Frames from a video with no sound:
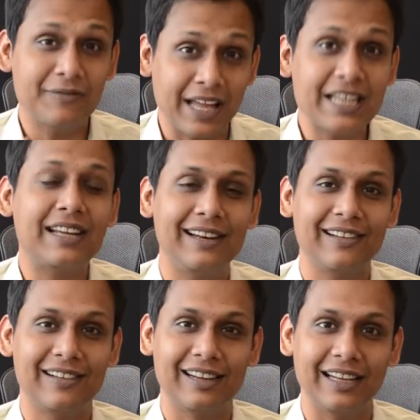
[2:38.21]
very
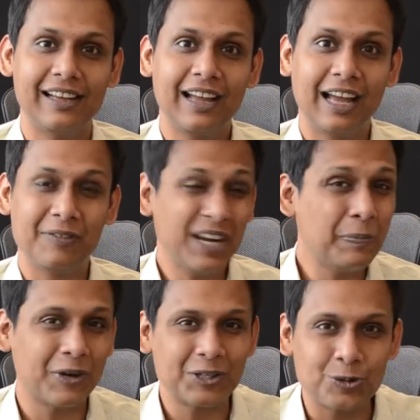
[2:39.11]
clearly and very
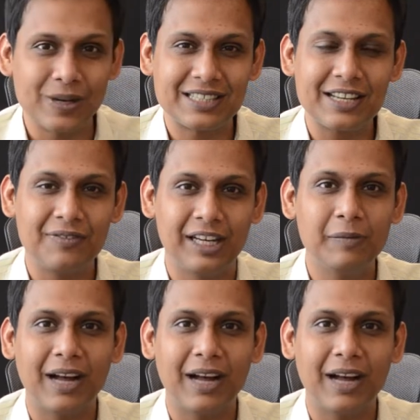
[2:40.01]
persuasively